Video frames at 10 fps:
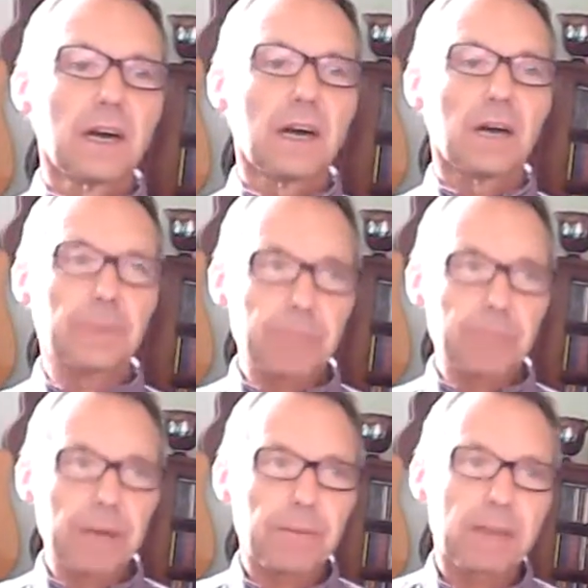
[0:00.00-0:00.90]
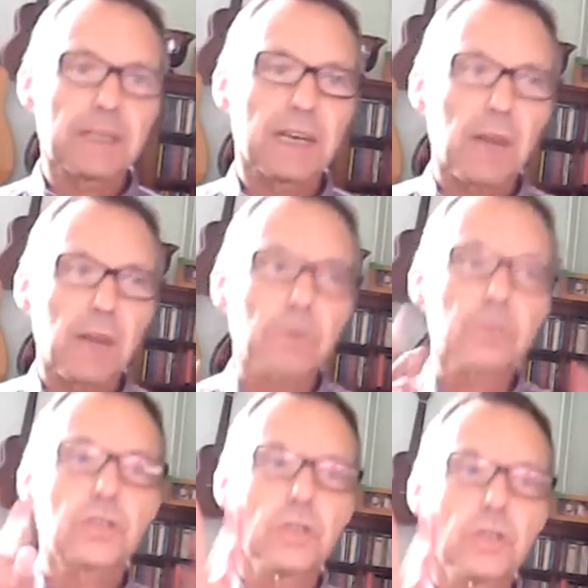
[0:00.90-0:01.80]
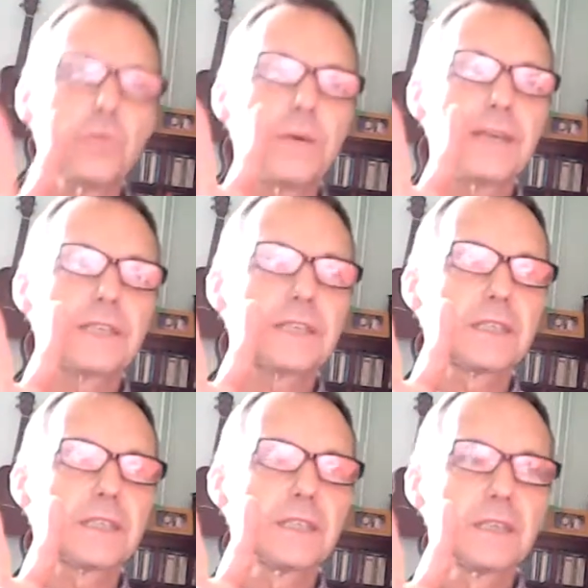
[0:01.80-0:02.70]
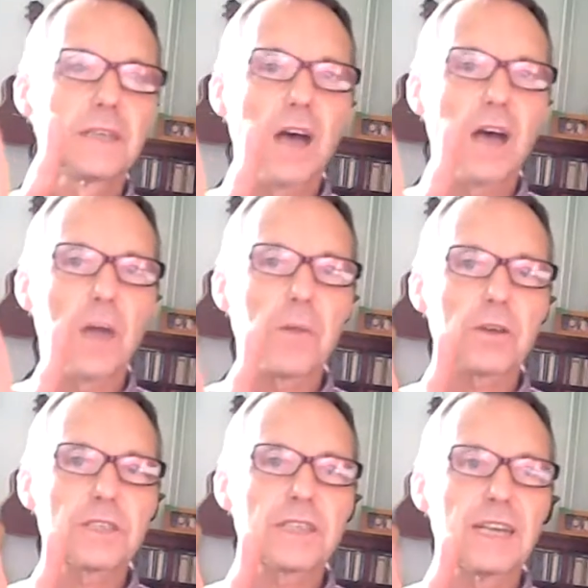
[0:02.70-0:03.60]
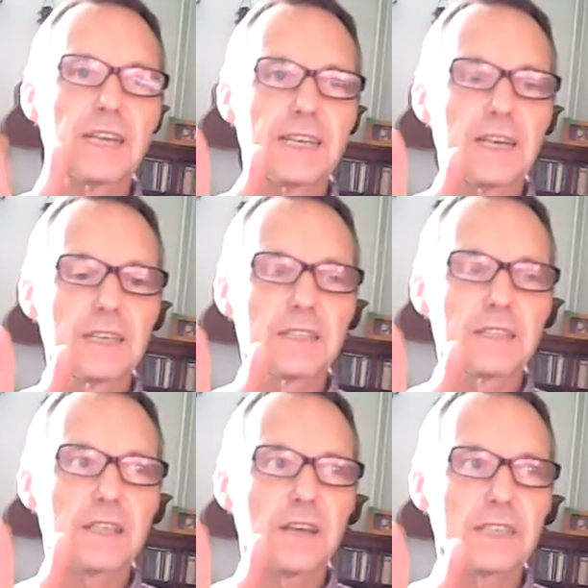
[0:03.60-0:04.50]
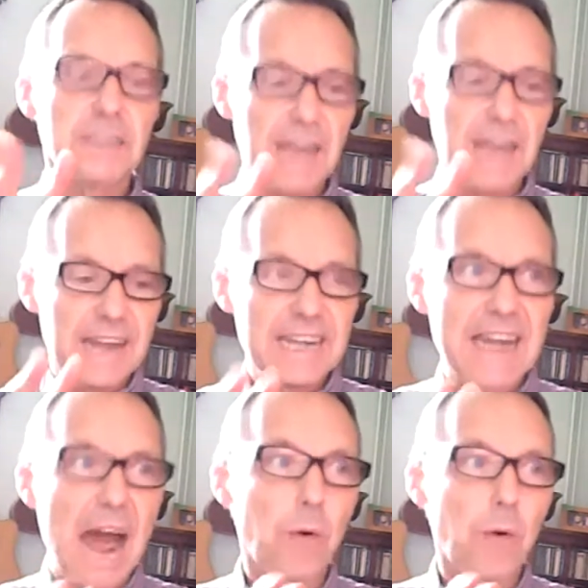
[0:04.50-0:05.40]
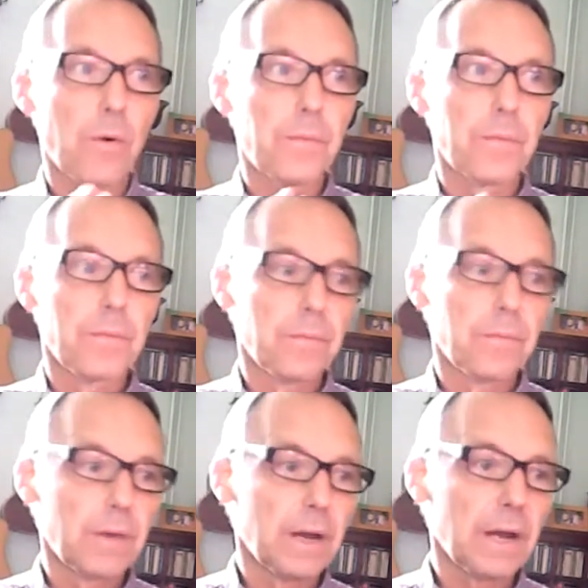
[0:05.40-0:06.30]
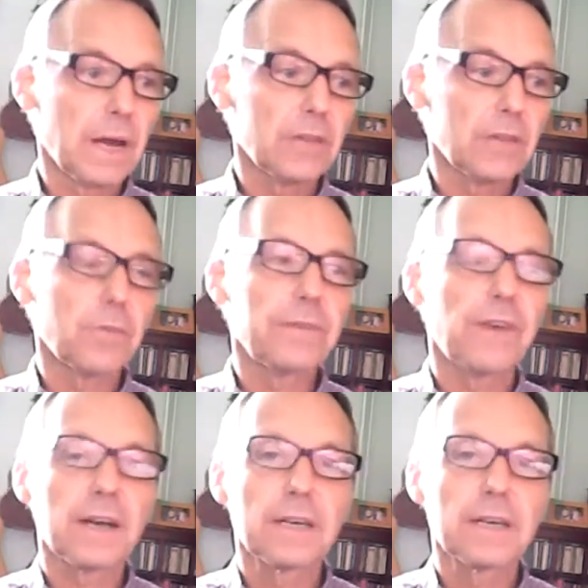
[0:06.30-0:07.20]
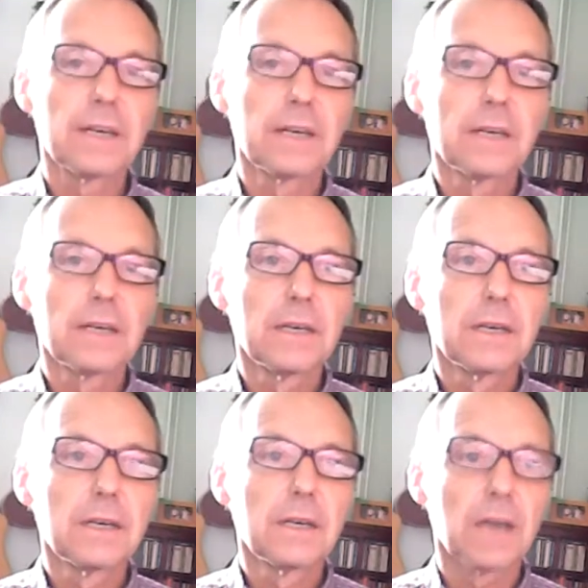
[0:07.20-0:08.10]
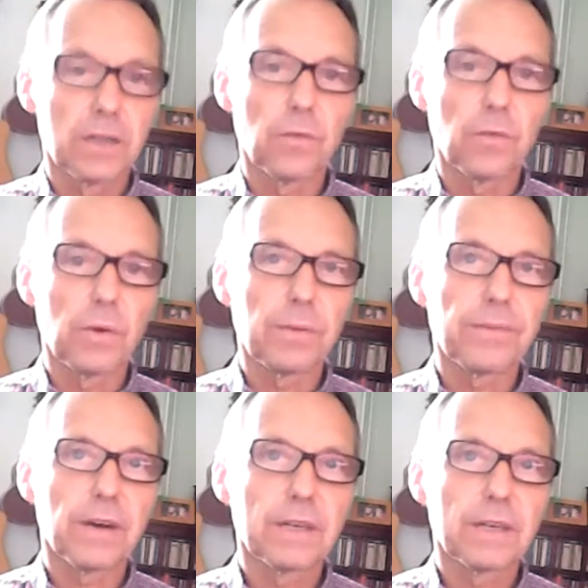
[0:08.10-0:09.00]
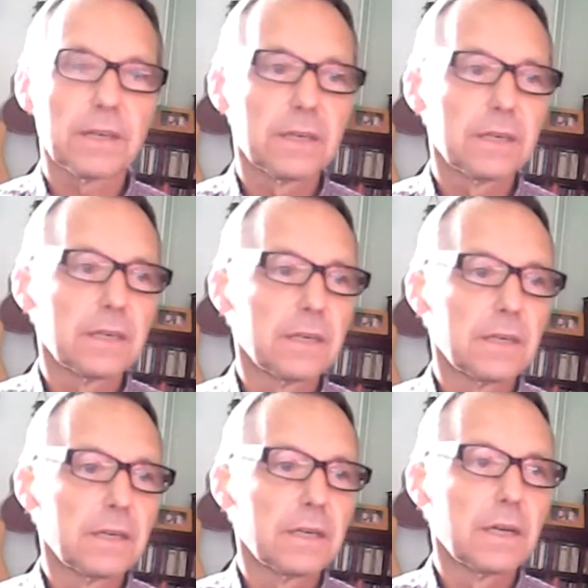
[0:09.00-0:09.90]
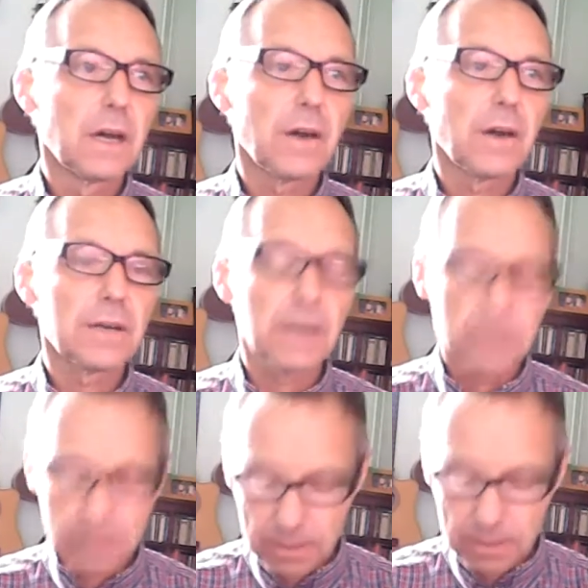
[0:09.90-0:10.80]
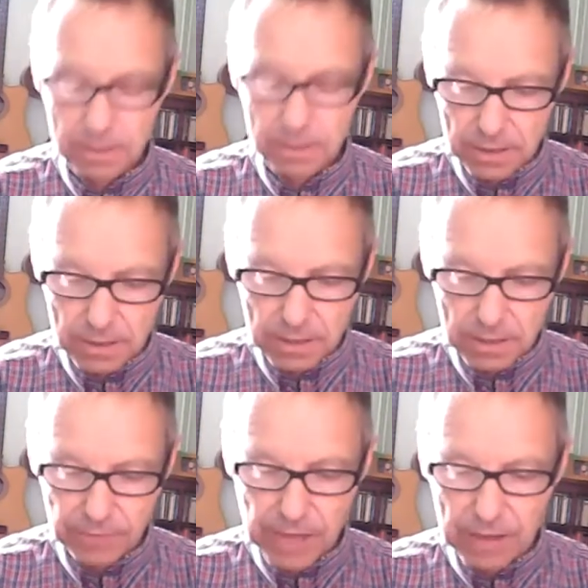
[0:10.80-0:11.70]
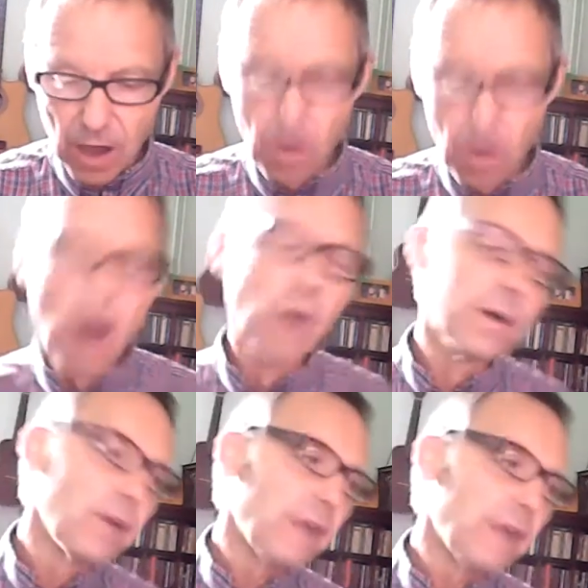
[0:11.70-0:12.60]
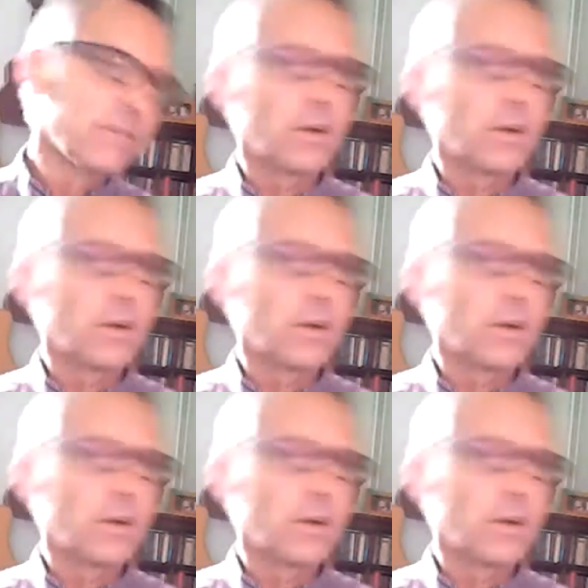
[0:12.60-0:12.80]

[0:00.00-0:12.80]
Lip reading: I've been bitten by a tick. I want 2 weeks amoxicillin starting now, and you'll be fine. And you will be fine. Okay? If they go, oh, well, you haven't got a